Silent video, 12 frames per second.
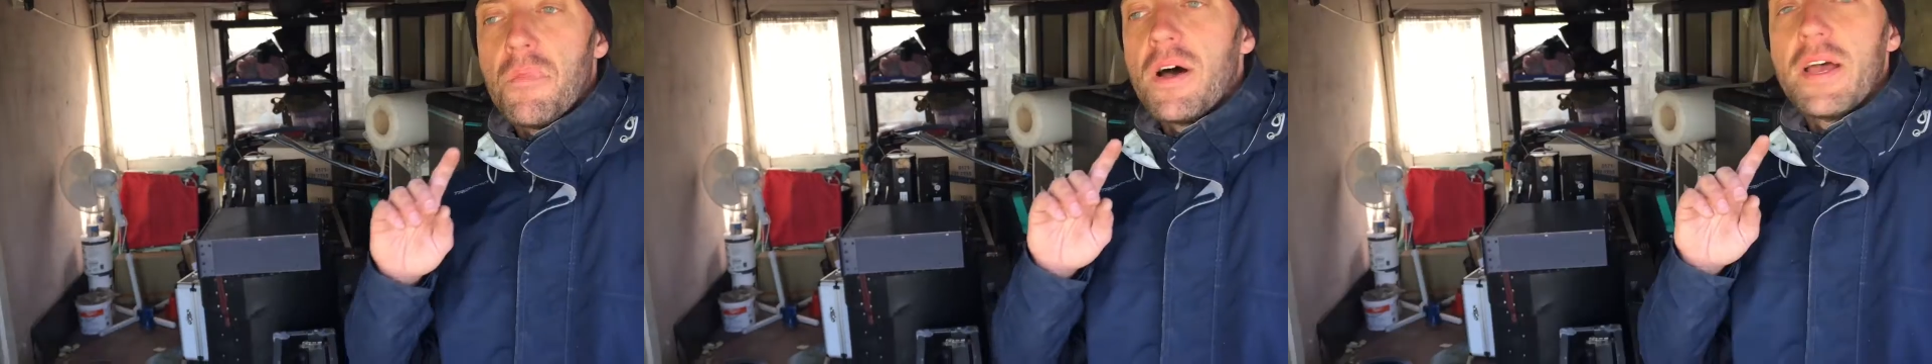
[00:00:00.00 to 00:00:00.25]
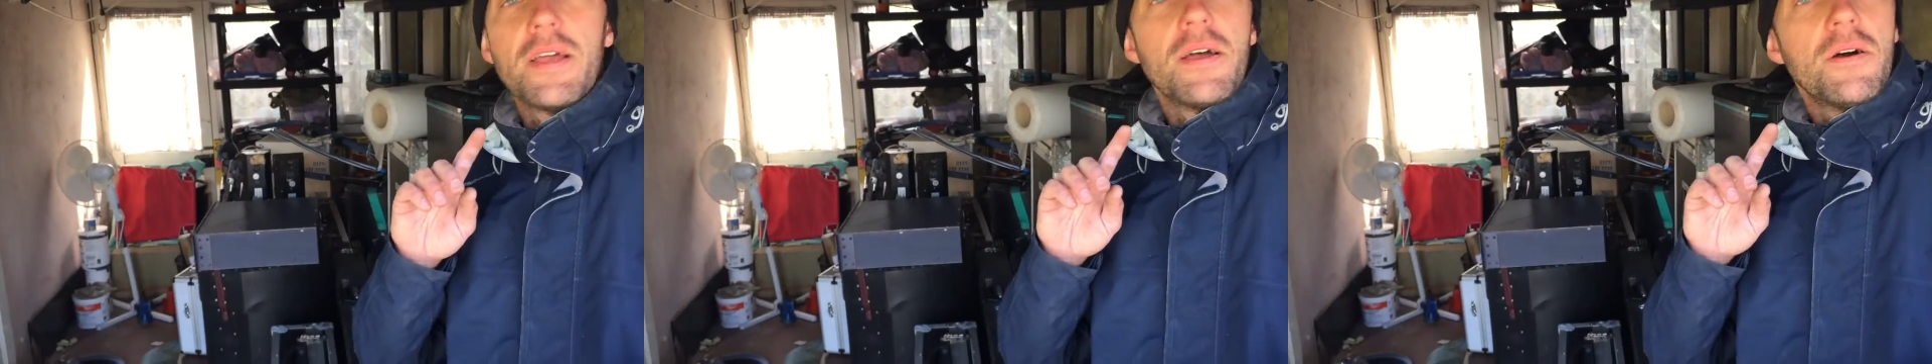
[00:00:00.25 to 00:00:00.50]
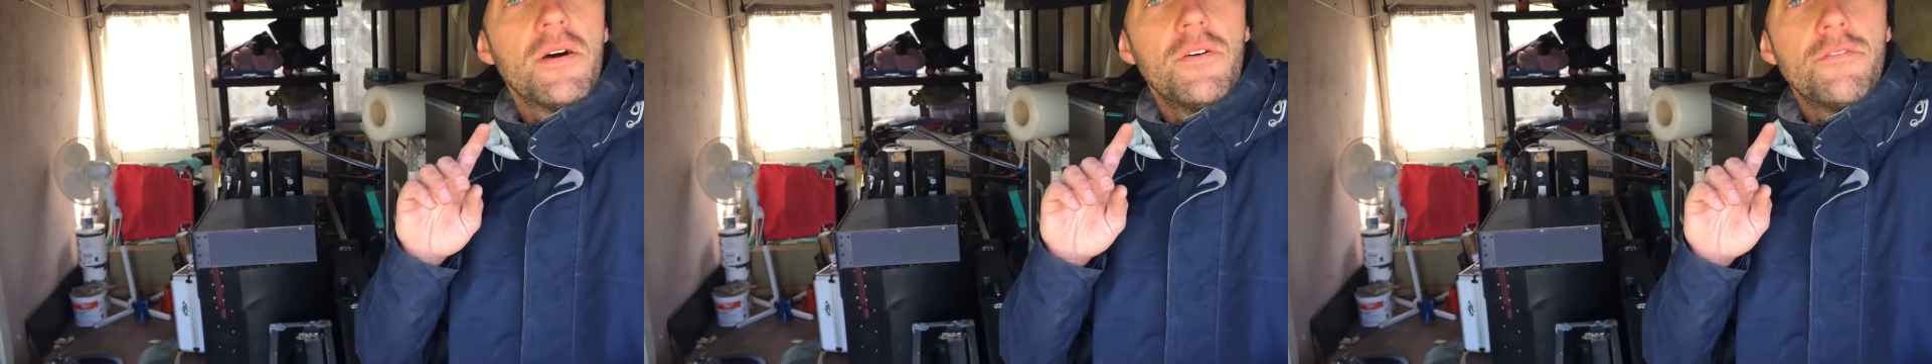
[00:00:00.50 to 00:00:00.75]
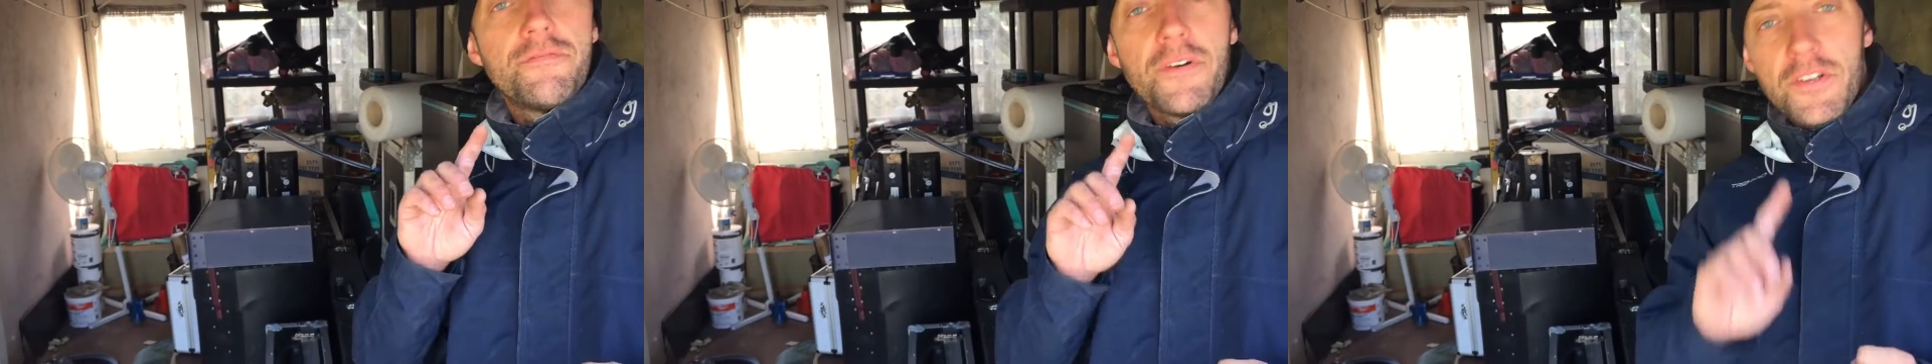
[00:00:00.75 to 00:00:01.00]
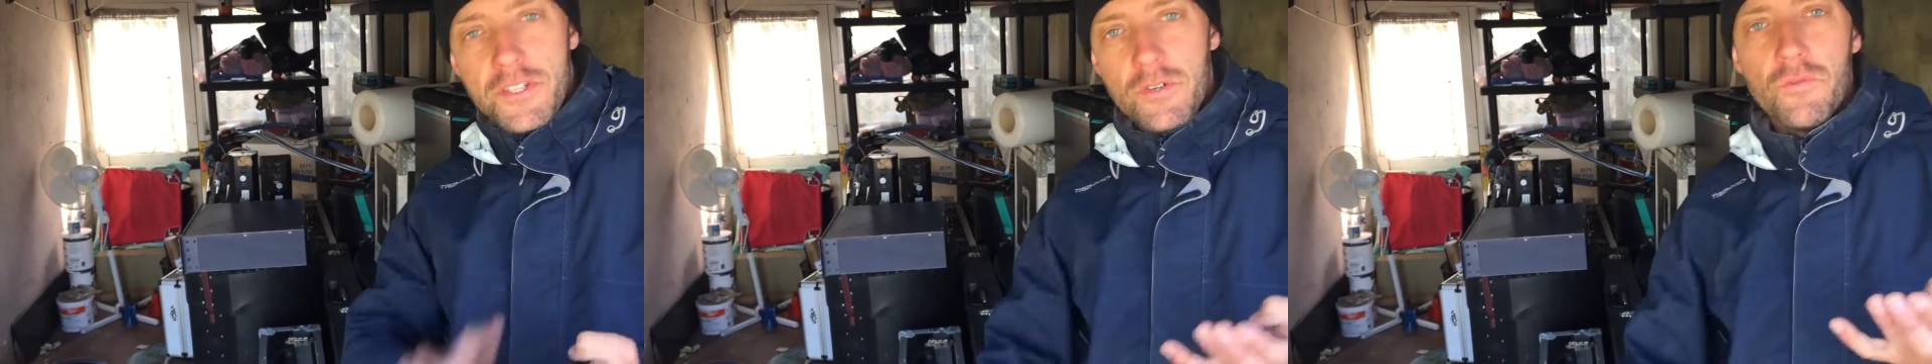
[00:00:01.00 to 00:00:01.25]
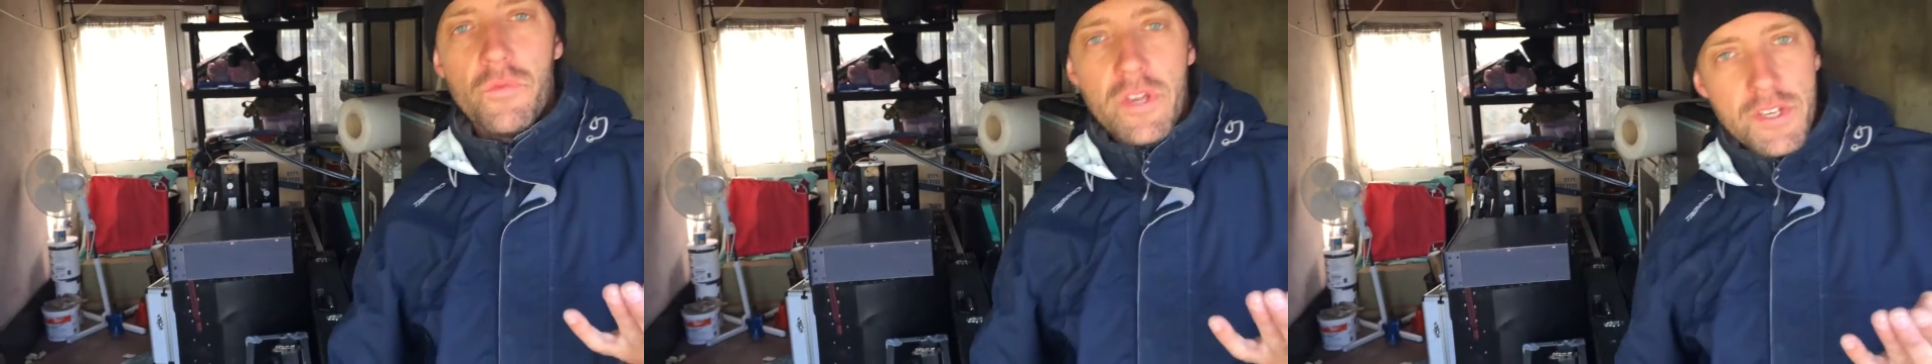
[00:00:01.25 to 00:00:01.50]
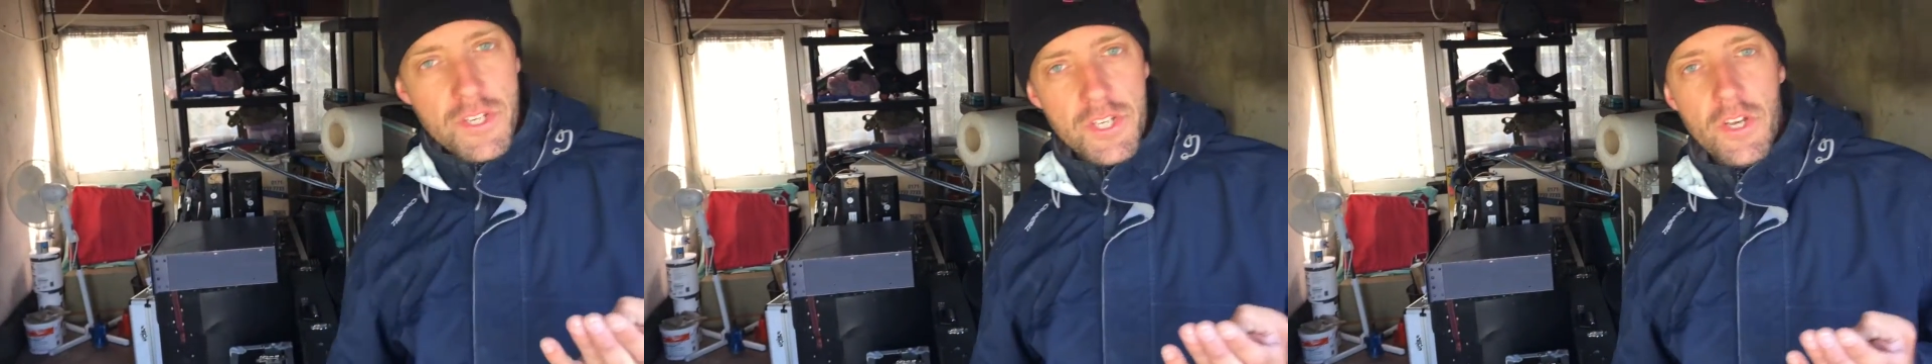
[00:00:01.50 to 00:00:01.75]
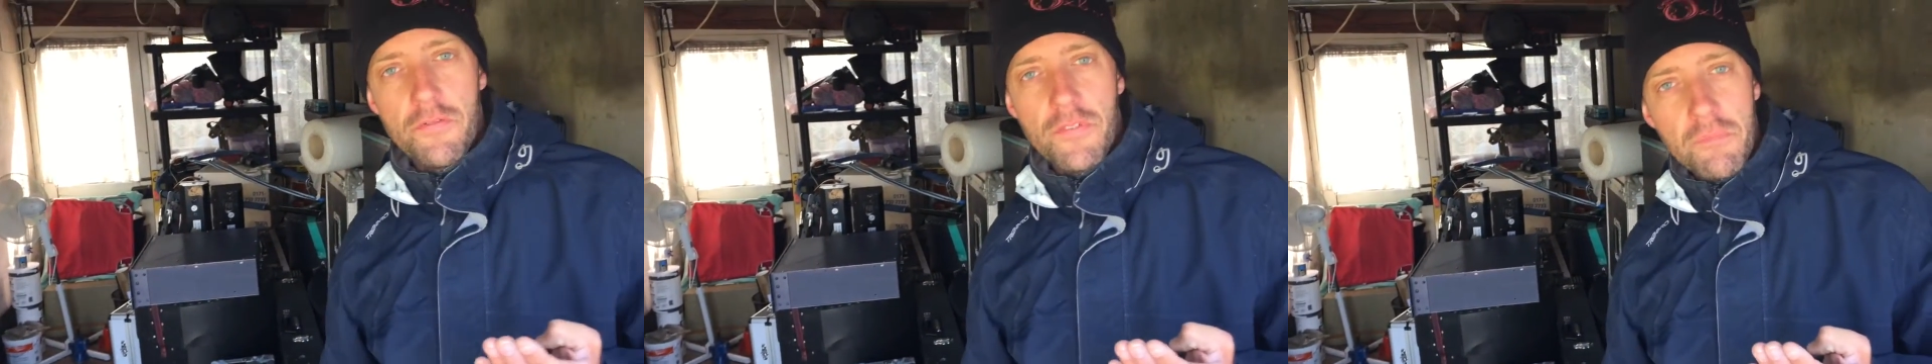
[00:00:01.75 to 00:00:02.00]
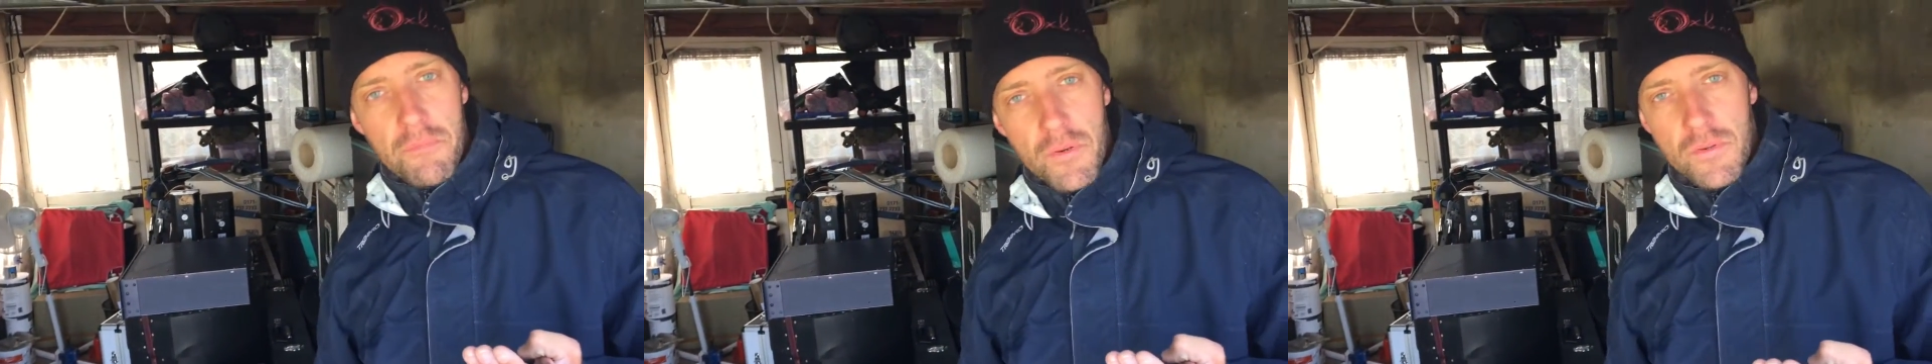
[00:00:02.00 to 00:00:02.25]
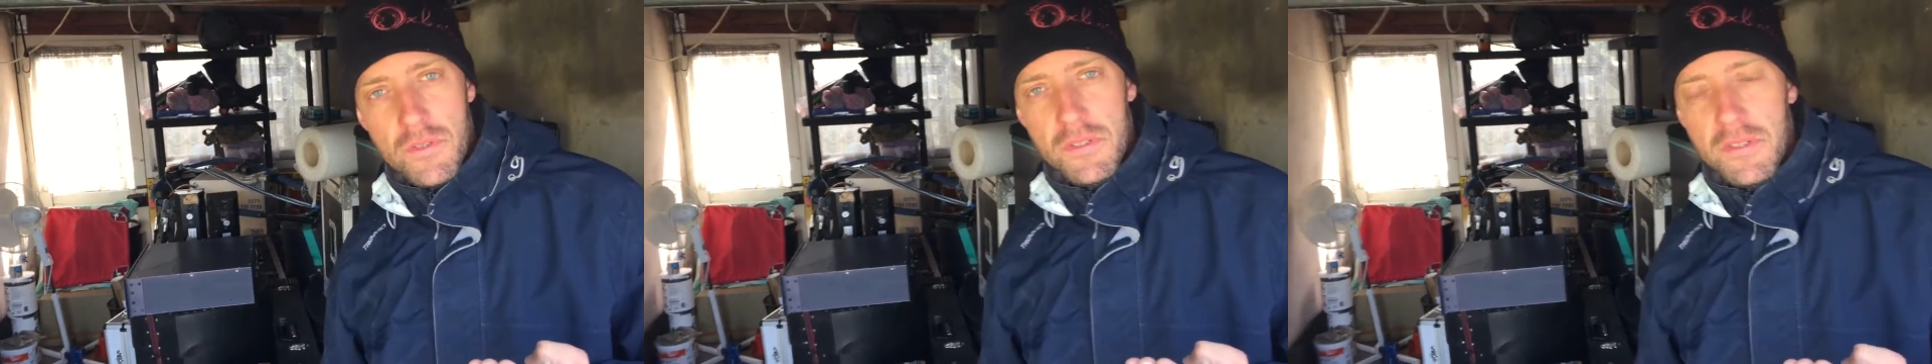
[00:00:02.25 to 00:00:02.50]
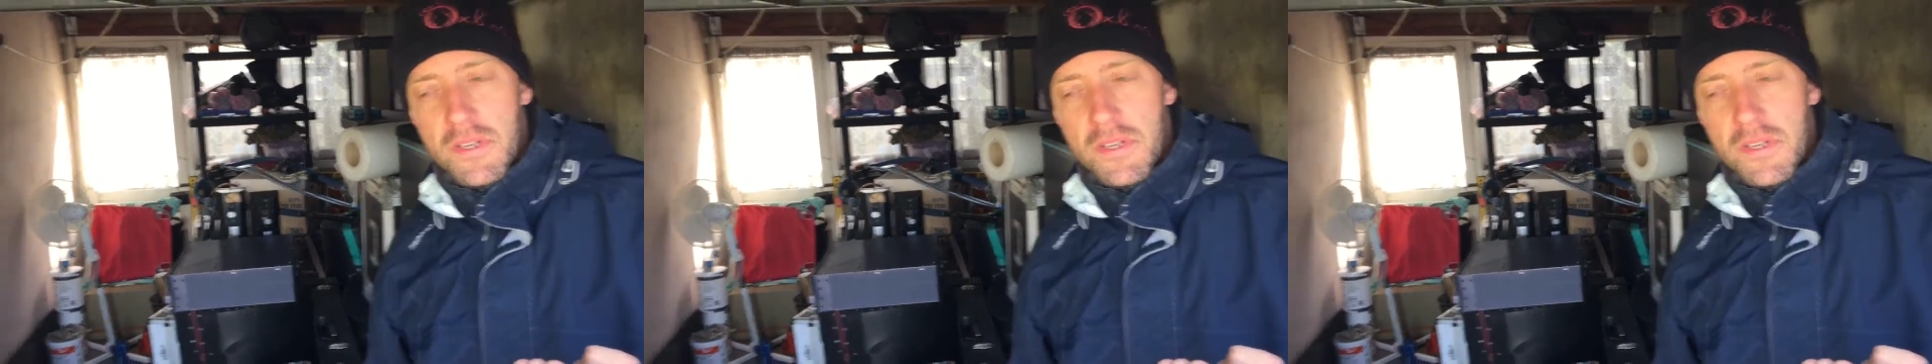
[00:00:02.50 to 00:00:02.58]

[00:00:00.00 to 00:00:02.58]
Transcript: my first windsurfing board.